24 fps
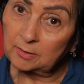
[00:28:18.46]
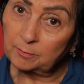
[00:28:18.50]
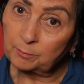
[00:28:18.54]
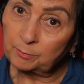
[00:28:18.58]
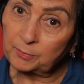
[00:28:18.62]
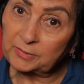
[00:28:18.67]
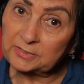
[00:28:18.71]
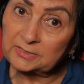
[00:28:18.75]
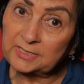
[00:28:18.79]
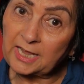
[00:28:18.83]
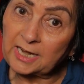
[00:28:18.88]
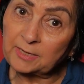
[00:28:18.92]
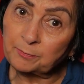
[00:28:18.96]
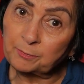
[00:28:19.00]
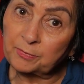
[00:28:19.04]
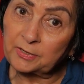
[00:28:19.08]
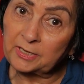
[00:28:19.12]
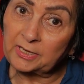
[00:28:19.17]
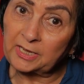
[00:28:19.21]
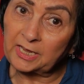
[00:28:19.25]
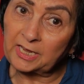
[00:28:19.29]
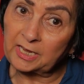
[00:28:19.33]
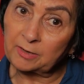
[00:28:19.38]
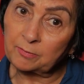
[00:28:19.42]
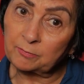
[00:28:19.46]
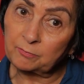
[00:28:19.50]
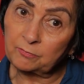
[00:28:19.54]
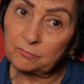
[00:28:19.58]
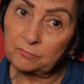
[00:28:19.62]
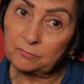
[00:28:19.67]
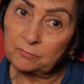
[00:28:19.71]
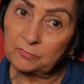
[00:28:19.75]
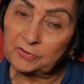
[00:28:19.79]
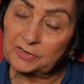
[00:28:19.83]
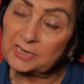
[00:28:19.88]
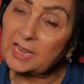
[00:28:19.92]
But that became
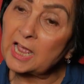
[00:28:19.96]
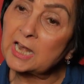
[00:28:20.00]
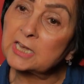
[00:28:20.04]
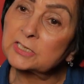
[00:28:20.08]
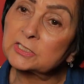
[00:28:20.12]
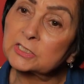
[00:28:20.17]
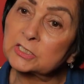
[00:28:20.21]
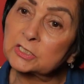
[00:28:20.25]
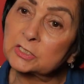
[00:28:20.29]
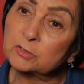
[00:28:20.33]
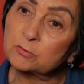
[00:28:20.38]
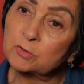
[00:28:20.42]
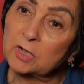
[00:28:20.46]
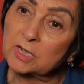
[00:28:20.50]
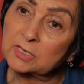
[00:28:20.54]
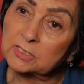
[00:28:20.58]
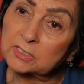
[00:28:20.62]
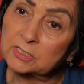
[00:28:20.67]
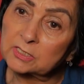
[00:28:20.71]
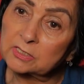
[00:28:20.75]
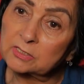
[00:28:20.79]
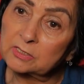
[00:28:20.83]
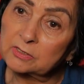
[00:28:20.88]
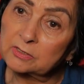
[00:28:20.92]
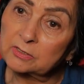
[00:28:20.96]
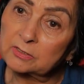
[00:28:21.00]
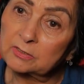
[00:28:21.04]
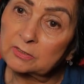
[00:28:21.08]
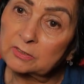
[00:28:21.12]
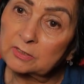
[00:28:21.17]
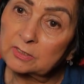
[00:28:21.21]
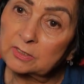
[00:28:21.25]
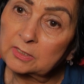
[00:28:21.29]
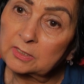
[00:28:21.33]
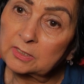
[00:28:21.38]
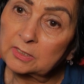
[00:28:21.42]
reality to us.
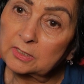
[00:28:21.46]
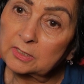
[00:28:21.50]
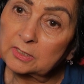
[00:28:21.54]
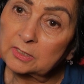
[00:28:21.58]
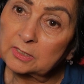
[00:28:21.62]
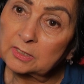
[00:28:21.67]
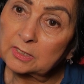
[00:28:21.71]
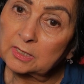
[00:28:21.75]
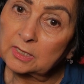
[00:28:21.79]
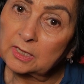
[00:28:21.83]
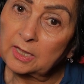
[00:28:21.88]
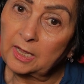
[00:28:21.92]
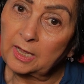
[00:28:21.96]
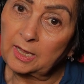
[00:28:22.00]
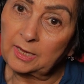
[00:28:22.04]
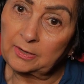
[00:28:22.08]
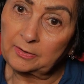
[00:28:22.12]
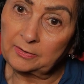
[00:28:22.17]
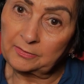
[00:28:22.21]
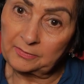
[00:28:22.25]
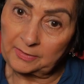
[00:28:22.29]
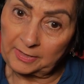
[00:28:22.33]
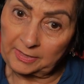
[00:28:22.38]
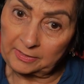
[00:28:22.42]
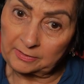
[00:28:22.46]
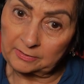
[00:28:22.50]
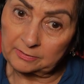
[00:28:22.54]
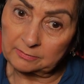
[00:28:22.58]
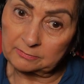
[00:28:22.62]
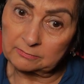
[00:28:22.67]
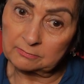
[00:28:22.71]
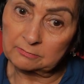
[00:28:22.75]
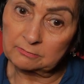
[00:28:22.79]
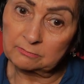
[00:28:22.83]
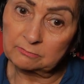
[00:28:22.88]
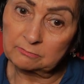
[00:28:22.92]
And
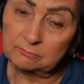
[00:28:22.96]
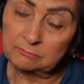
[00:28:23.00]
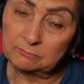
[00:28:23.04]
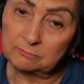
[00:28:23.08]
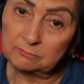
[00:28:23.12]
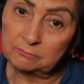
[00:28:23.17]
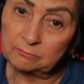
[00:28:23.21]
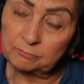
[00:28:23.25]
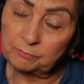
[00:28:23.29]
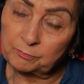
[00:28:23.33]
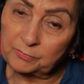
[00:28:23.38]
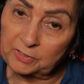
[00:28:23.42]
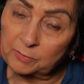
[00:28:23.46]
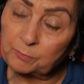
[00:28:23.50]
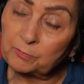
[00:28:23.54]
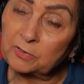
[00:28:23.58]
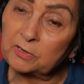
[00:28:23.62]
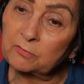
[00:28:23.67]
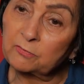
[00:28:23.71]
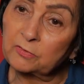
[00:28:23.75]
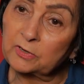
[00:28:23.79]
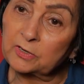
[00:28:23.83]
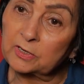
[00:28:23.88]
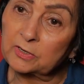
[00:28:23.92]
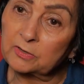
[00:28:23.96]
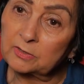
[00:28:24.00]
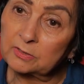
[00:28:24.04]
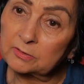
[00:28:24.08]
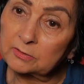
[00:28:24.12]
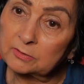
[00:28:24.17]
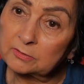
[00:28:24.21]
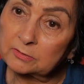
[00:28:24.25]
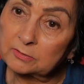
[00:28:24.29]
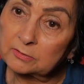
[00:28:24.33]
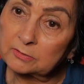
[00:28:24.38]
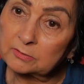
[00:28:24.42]
then people were
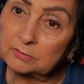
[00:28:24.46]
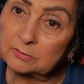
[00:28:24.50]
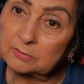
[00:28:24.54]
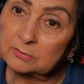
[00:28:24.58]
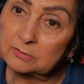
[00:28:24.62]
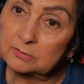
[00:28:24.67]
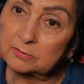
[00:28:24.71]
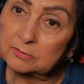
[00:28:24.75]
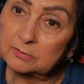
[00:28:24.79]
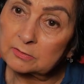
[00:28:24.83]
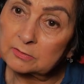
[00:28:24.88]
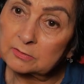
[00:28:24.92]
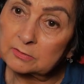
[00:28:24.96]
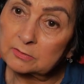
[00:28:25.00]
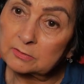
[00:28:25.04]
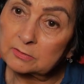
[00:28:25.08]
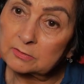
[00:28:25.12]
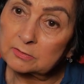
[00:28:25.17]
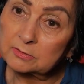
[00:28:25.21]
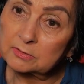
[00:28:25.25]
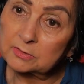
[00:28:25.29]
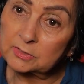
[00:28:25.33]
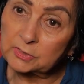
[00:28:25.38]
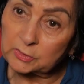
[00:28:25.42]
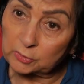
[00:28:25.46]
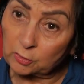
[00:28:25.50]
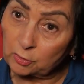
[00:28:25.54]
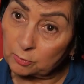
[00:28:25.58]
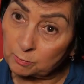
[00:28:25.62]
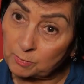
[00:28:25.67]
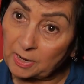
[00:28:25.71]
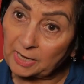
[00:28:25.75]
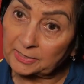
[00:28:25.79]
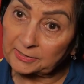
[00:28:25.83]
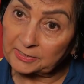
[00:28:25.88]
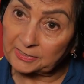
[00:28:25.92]

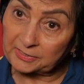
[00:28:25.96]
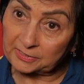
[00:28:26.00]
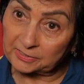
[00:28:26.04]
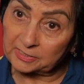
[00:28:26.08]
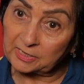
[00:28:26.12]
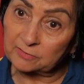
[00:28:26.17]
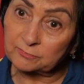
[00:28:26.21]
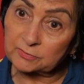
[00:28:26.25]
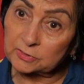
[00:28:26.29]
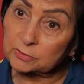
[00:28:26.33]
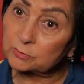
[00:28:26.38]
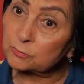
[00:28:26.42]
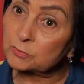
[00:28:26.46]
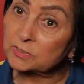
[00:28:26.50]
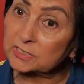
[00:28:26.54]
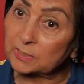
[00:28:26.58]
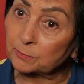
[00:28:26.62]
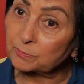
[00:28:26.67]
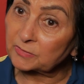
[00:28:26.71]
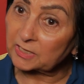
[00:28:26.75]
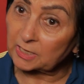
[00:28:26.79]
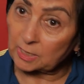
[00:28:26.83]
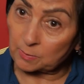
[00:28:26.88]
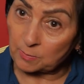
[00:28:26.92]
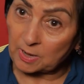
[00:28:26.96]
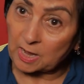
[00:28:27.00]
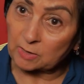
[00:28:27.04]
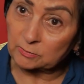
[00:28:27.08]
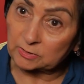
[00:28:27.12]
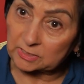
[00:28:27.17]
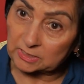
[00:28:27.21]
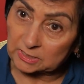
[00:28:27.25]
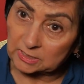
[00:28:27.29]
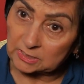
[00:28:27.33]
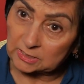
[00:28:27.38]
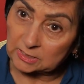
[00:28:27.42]
strong-minded enough to do something
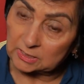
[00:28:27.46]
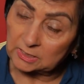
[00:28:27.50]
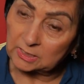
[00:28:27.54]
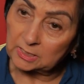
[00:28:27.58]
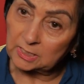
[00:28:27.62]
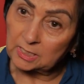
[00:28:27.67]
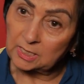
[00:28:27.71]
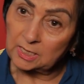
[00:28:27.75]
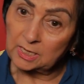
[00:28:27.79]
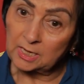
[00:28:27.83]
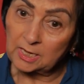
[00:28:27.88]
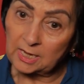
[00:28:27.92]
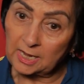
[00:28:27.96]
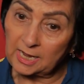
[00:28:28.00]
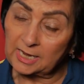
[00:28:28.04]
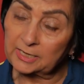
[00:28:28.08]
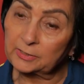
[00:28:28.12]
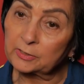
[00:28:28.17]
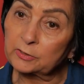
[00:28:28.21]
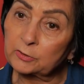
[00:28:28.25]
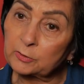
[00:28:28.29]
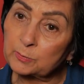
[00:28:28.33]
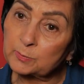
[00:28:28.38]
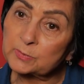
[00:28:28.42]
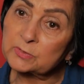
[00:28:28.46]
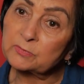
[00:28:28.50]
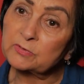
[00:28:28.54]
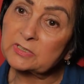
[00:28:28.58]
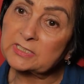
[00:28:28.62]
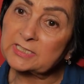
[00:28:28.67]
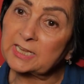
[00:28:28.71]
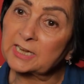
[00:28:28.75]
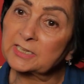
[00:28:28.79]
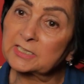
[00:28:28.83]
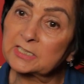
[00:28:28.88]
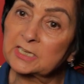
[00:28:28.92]
about it. And groups were
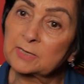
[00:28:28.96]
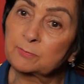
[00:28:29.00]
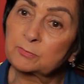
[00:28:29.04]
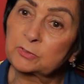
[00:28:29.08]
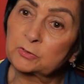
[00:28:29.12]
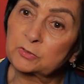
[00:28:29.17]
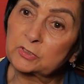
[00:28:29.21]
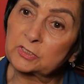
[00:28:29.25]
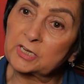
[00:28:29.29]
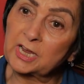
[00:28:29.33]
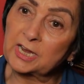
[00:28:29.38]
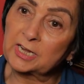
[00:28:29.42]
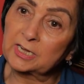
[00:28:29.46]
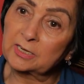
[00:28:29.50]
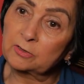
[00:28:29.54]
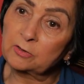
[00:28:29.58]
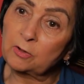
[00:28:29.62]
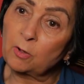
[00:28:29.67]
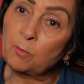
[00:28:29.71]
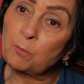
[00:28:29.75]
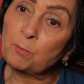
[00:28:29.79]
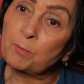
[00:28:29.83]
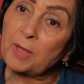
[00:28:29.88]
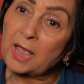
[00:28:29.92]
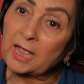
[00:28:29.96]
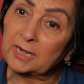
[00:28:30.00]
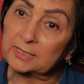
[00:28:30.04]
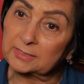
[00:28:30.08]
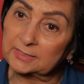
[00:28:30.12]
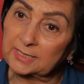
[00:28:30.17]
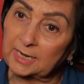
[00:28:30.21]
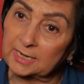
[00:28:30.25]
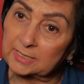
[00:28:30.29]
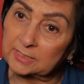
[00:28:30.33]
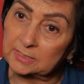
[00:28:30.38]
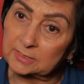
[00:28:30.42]
set up to try and combat
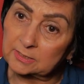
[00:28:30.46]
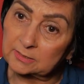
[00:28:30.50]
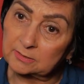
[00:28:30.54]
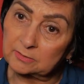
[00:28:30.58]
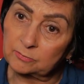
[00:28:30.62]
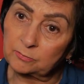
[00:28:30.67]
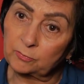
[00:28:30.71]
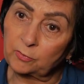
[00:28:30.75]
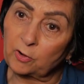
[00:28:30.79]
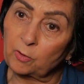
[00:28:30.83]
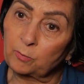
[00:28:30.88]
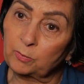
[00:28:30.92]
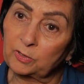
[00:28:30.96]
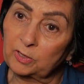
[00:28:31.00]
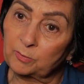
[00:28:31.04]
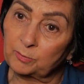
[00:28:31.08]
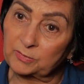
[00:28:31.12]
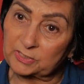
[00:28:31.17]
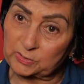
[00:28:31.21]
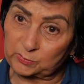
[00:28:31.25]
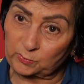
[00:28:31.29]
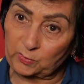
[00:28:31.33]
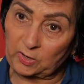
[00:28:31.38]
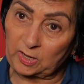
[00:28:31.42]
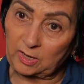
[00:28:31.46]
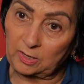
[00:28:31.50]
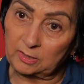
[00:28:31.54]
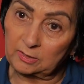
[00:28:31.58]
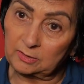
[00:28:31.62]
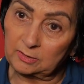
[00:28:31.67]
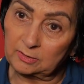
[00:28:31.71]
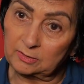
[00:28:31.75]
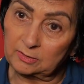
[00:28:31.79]
that problem as well.